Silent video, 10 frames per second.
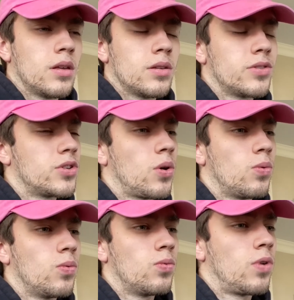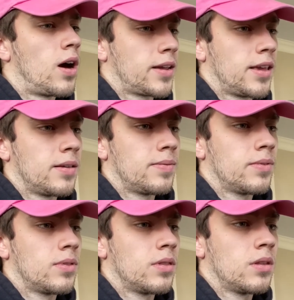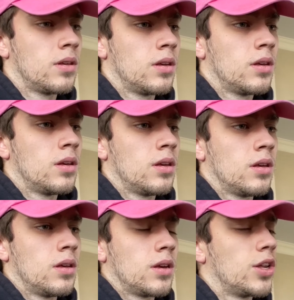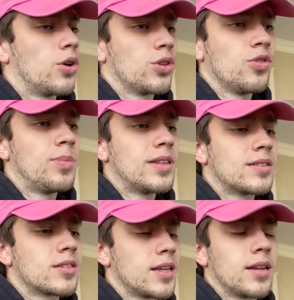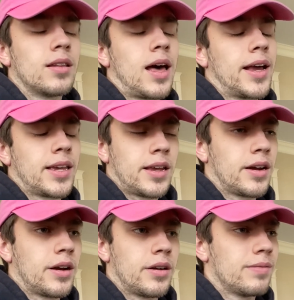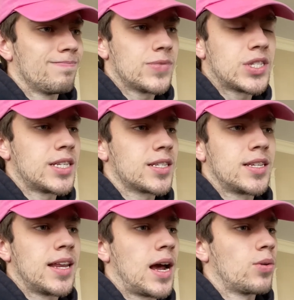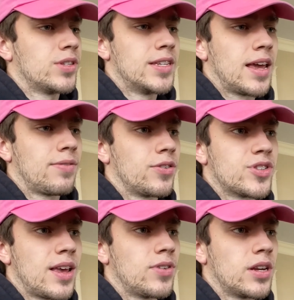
So, Rocky, you know, you've been lying here 16 hours a day for 7